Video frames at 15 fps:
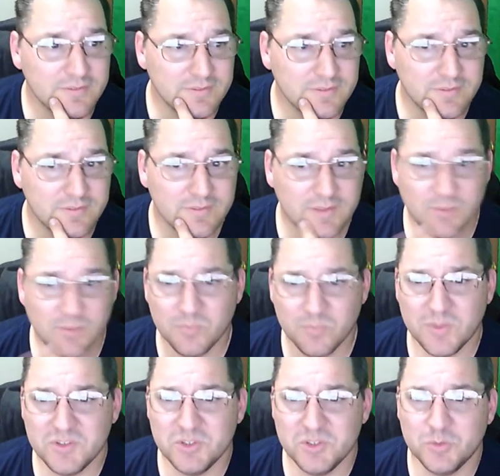They're the
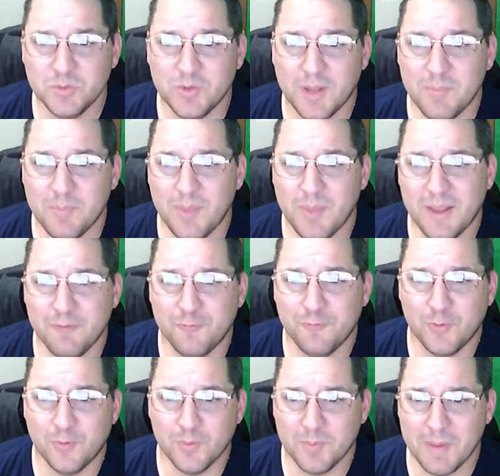children I paid for
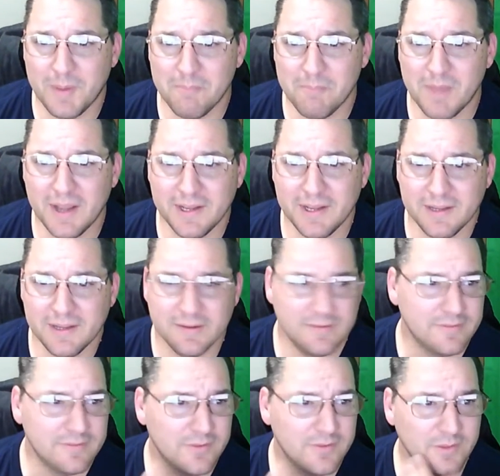with my money,
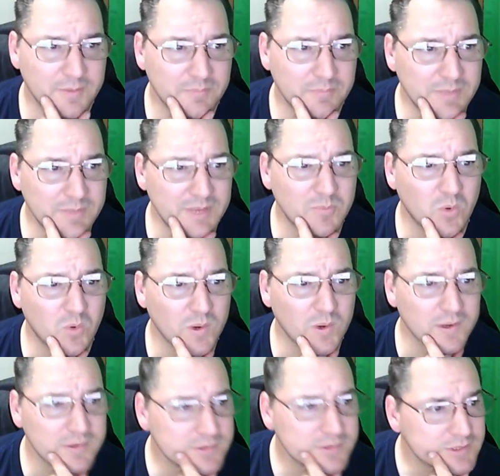so they mean more.
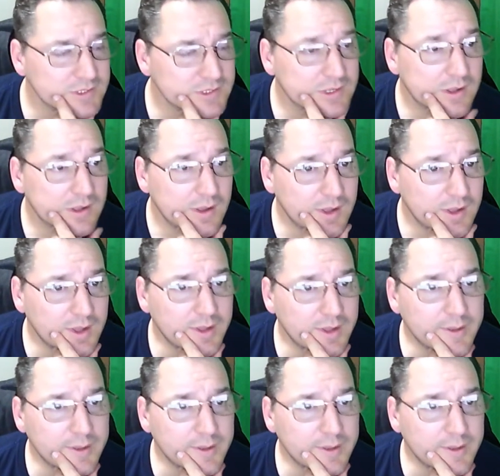I